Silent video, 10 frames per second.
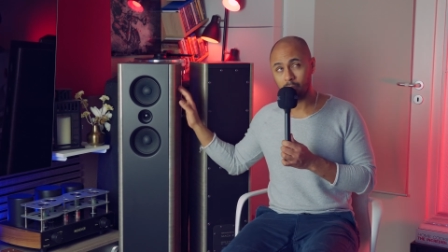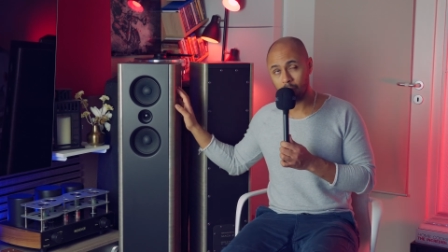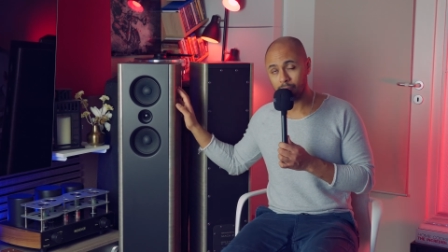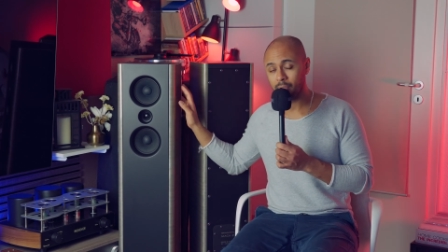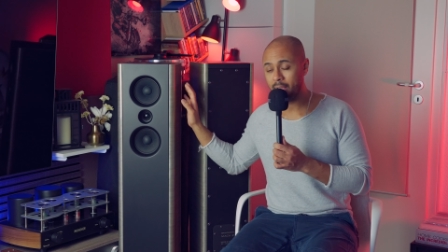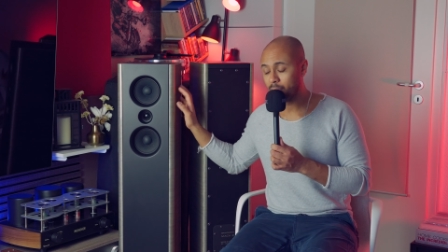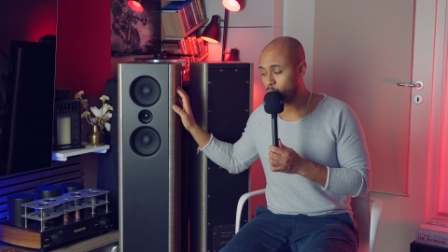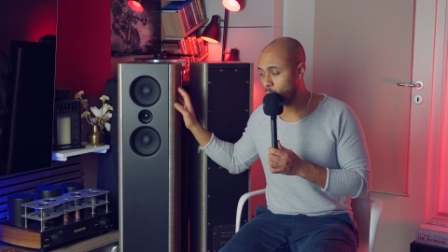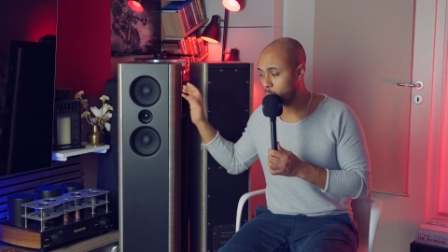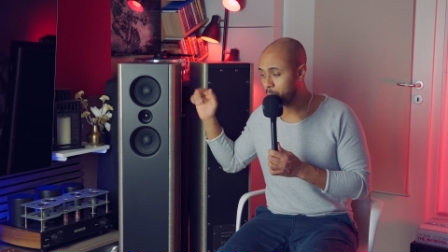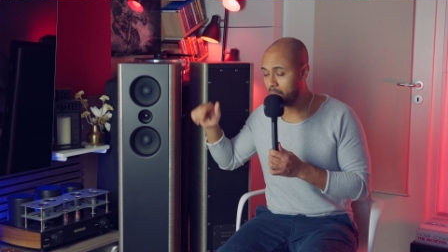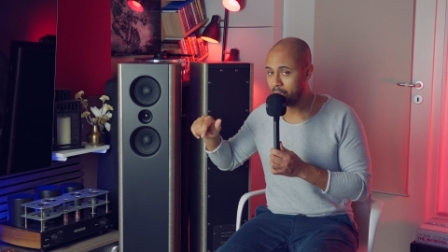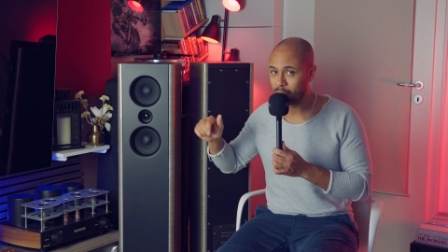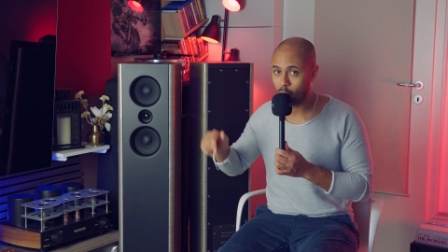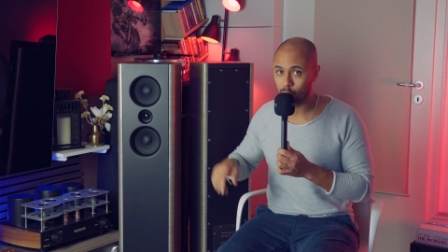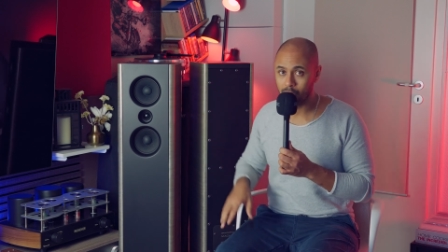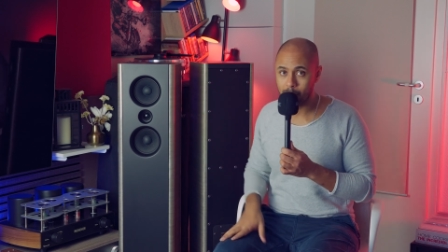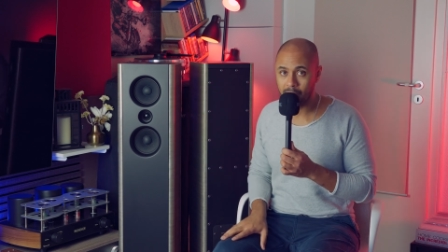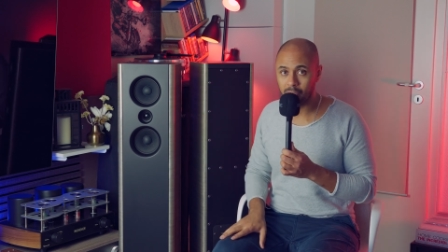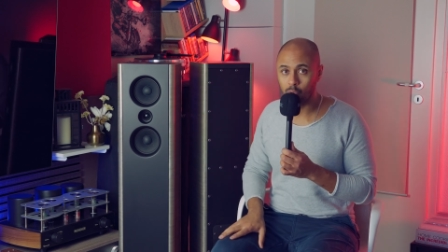of 8 ohm and on the
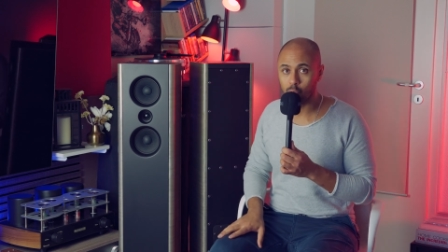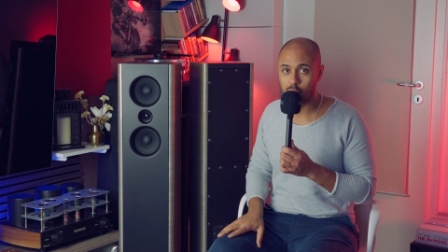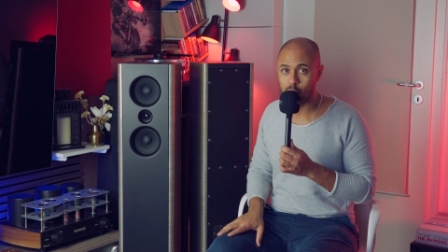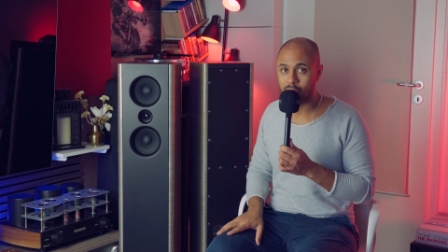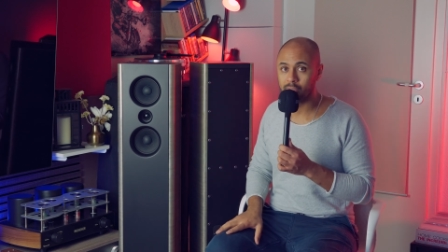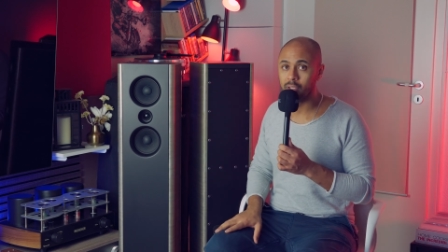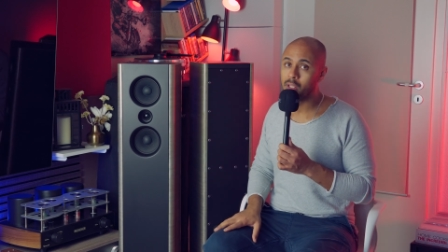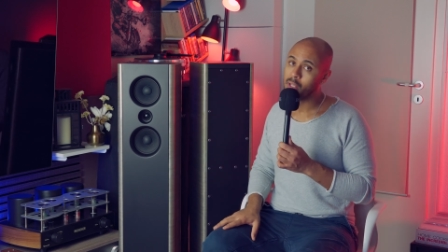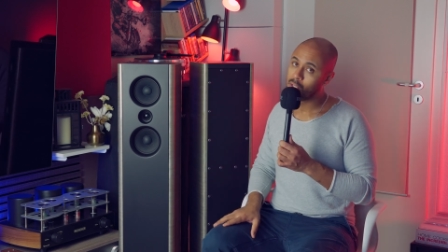McIntosh you can